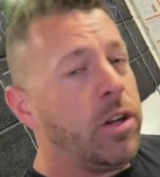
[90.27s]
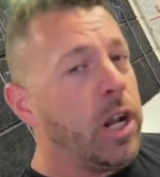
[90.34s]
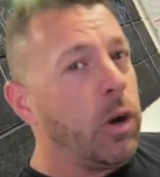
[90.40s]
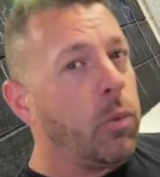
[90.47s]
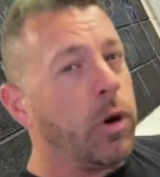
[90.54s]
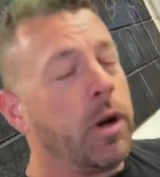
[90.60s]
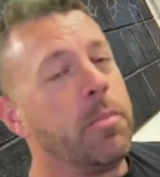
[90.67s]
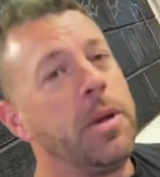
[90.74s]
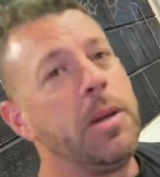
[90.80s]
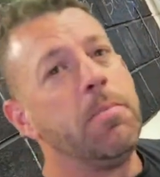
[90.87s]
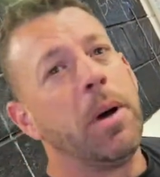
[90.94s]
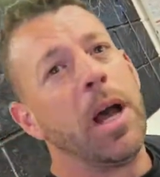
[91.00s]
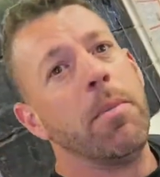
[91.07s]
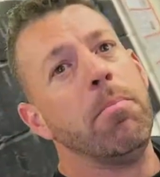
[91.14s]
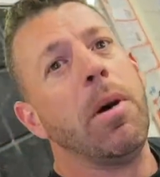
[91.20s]
Now what I mean
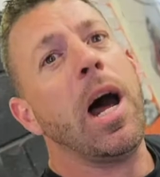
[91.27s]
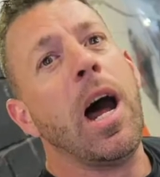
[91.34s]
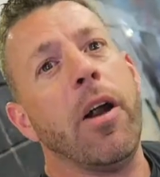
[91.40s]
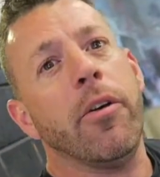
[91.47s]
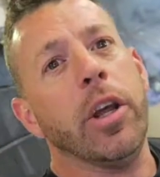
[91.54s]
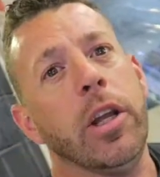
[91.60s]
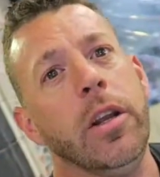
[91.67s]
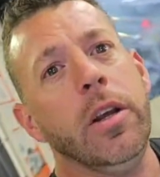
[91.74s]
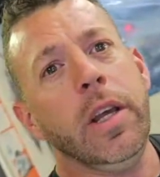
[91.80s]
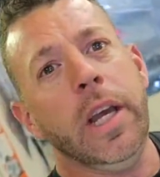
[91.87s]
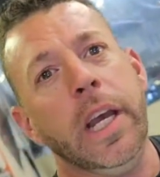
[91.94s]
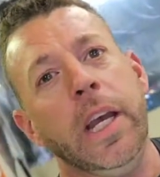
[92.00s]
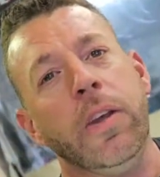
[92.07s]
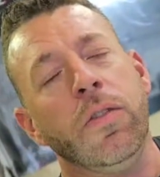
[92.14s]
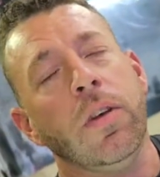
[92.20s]
by marring
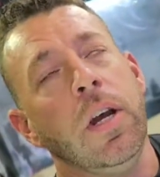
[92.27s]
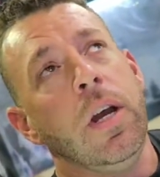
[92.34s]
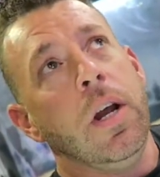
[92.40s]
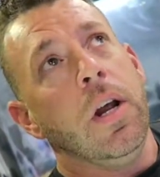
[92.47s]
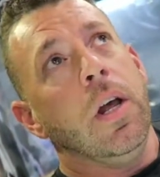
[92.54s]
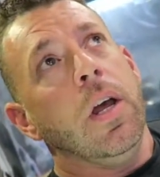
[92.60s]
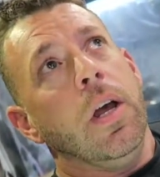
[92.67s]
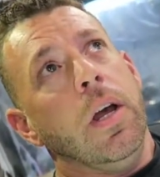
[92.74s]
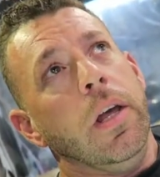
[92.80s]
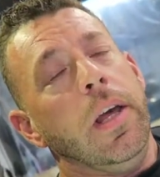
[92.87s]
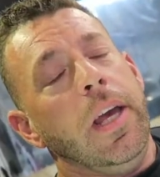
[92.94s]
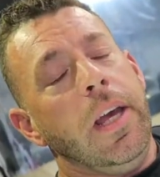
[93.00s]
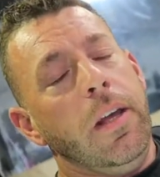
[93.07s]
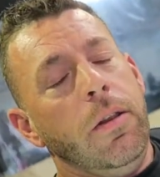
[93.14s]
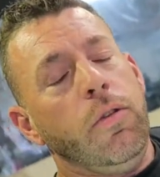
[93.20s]
is
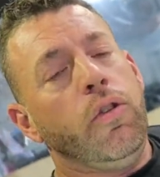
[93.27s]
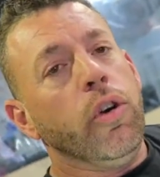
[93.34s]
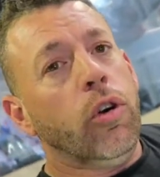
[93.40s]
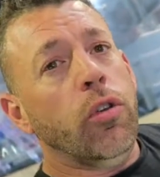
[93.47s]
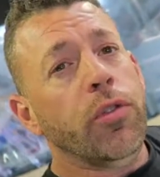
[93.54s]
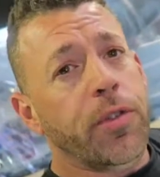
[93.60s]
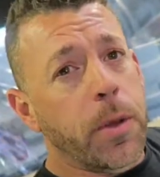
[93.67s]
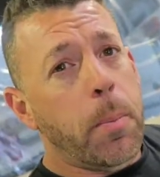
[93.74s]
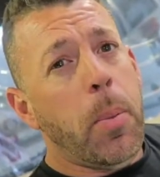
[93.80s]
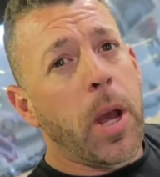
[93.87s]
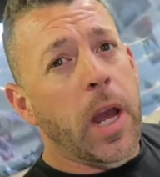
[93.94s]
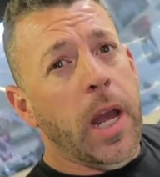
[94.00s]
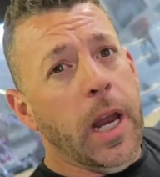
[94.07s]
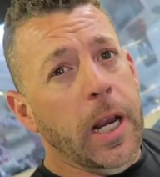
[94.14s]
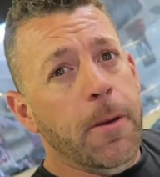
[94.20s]
it dulls the
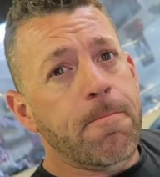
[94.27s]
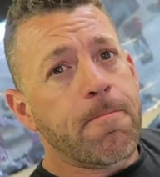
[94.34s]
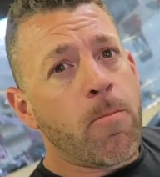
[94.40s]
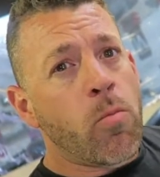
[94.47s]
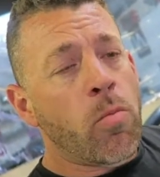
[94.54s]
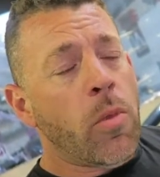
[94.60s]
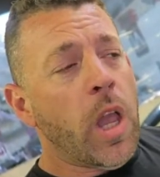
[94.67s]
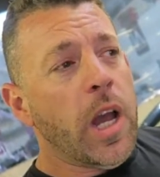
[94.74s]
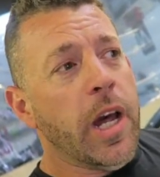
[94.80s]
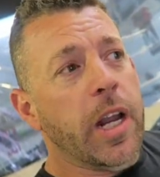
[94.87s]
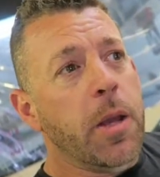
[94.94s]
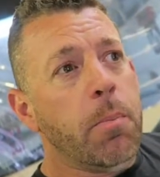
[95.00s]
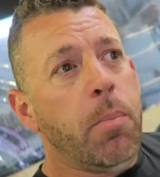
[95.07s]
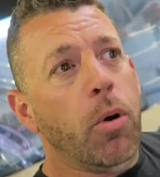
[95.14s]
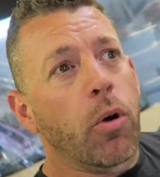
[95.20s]
paint and
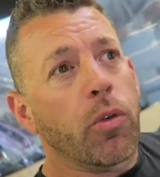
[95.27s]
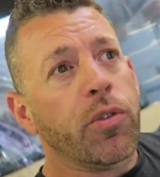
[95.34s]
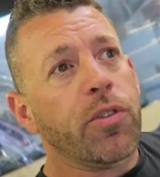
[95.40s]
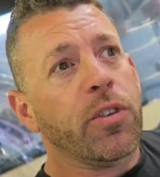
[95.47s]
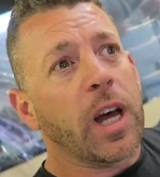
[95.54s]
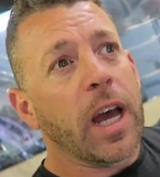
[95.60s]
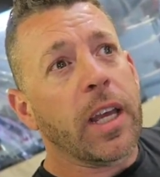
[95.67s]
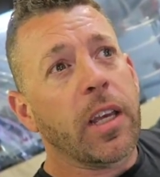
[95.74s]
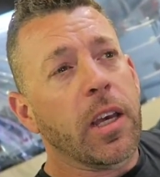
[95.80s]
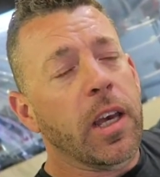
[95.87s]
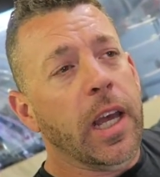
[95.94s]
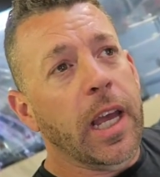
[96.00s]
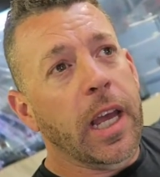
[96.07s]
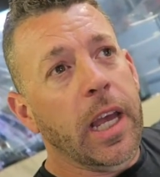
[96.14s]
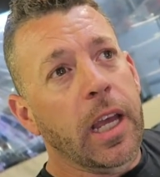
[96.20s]
it puts like
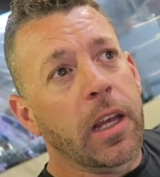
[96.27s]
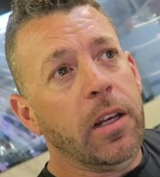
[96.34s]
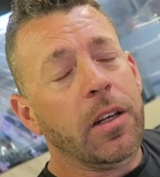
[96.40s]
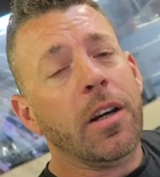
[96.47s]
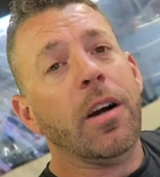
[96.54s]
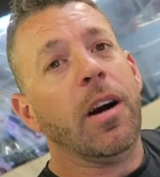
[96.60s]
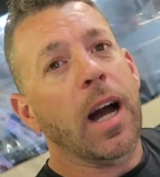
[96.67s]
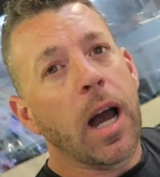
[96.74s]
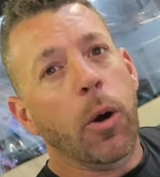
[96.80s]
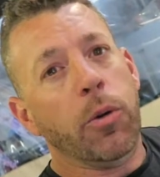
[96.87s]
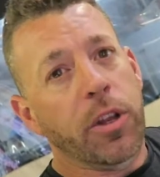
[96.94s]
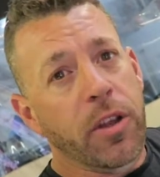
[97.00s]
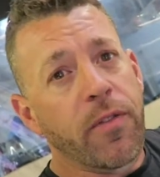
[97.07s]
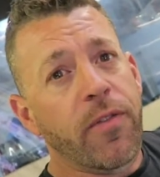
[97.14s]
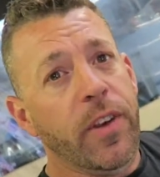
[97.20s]
a
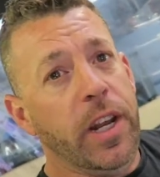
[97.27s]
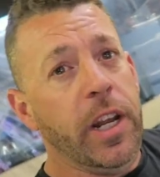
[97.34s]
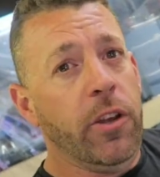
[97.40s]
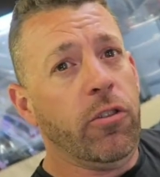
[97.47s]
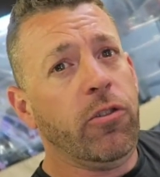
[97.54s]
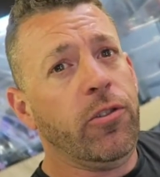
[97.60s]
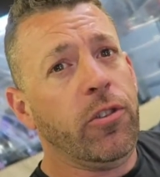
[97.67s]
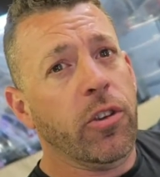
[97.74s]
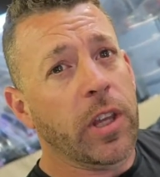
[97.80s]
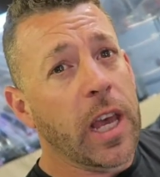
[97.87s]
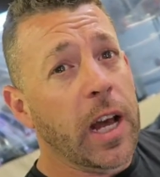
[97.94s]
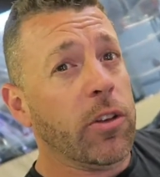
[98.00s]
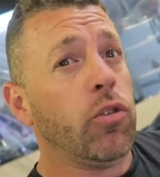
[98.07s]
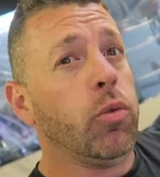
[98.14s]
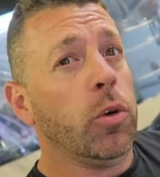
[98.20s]
cloudy finish to the
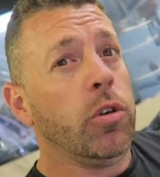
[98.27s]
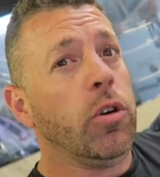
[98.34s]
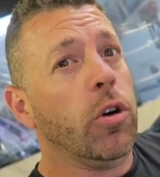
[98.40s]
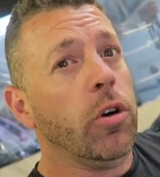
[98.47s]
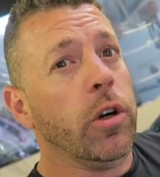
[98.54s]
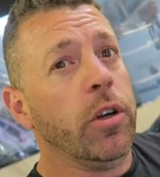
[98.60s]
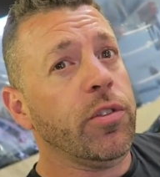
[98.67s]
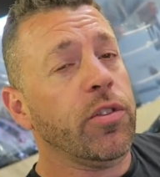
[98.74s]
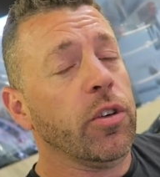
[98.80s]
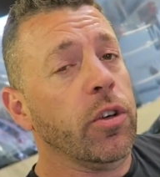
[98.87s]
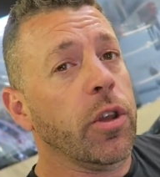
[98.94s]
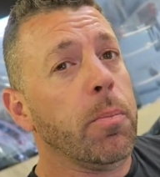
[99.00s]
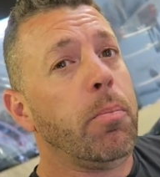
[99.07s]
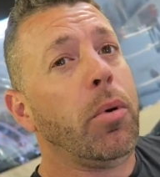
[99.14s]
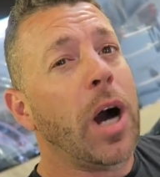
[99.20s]
actual colour, so
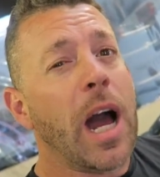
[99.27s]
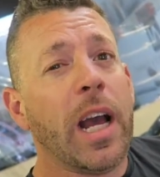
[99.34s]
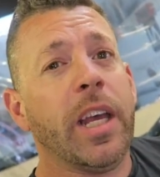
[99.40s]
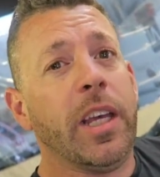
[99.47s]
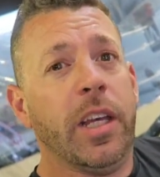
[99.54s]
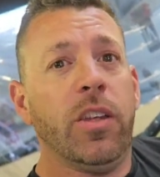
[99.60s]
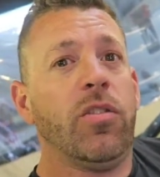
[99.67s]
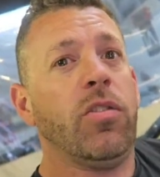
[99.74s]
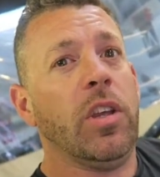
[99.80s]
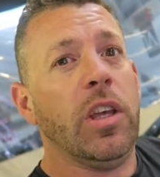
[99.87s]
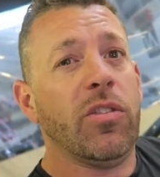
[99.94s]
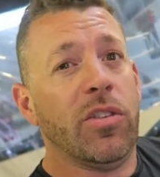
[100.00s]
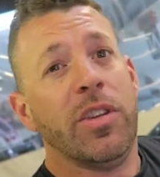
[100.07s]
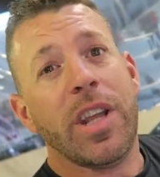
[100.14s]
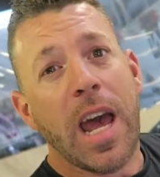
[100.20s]
the black
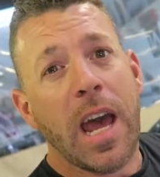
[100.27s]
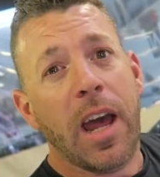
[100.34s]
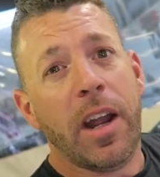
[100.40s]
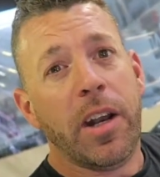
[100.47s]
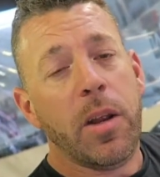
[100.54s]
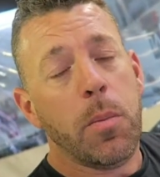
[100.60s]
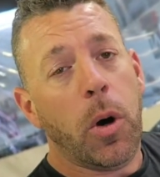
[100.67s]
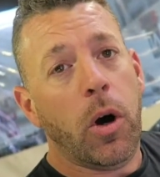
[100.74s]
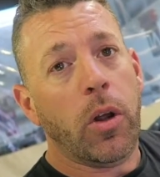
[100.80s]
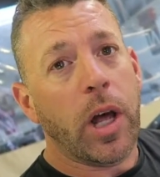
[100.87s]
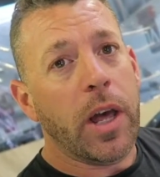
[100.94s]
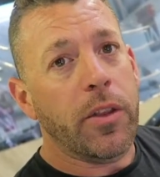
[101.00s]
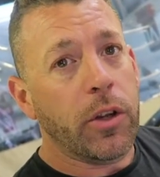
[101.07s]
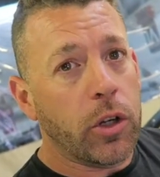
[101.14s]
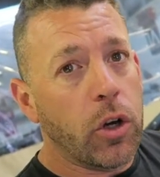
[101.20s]
isn't there anymore,
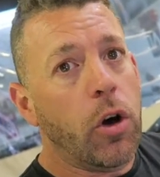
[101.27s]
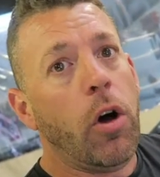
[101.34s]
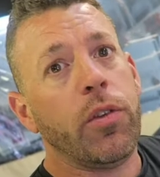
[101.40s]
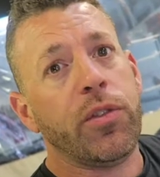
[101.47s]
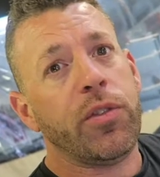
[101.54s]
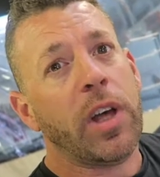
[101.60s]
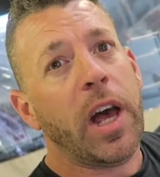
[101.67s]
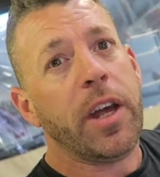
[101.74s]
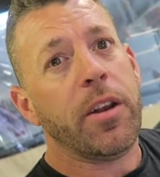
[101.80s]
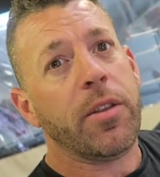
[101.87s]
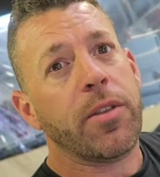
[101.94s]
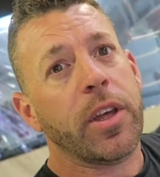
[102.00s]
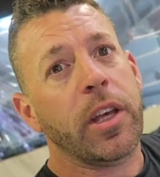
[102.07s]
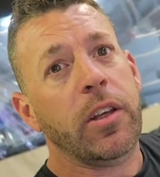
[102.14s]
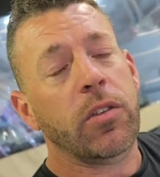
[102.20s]
like the gloss side
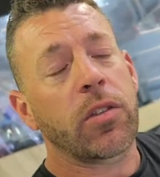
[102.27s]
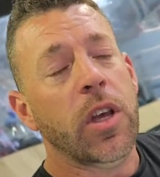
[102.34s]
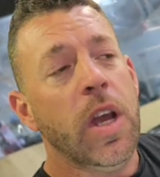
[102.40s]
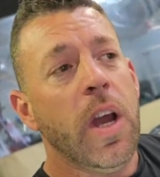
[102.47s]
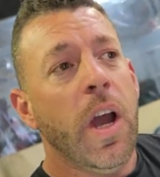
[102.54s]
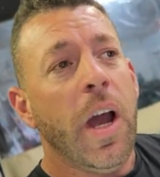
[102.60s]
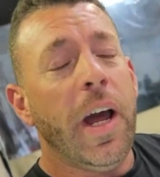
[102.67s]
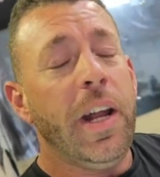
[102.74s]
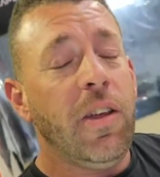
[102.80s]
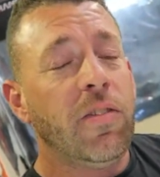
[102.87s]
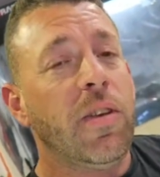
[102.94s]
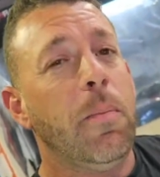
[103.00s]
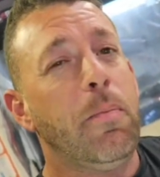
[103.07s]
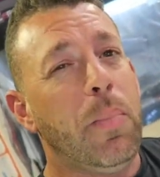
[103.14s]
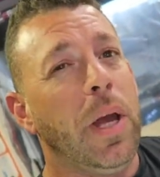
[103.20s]
of things, and
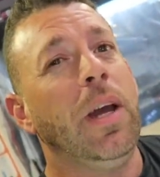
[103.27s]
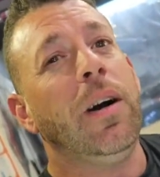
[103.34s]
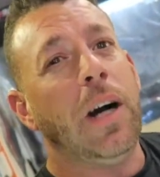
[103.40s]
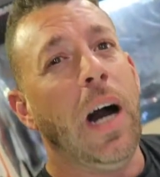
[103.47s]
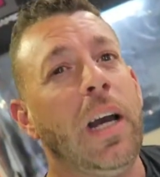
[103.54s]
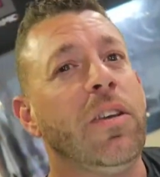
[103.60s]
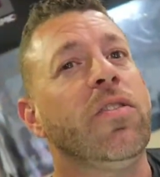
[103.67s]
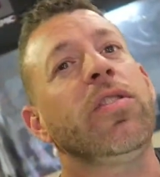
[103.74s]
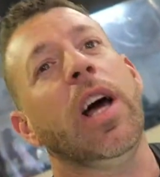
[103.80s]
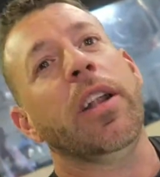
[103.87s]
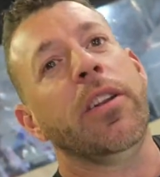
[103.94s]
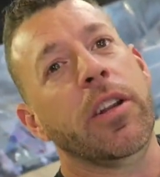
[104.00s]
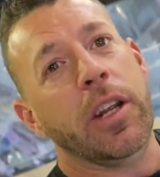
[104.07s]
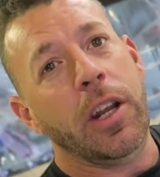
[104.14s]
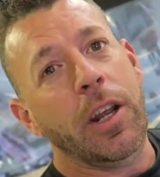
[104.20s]
it's a bit like
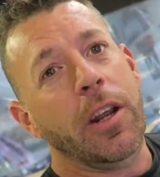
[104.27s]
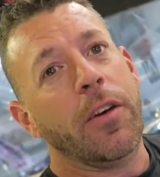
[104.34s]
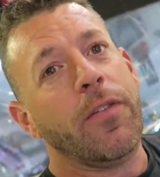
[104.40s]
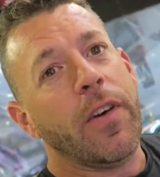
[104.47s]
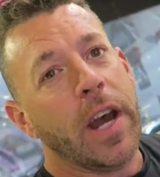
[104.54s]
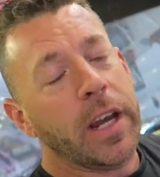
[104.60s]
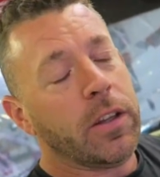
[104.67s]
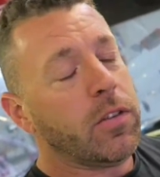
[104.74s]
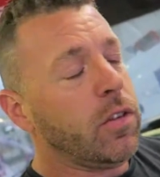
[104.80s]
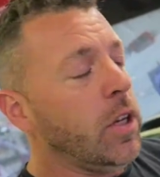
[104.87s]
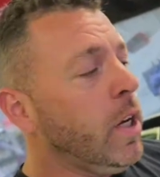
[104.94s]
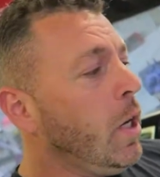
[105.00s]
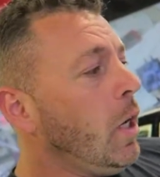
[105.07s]
sanding in effect.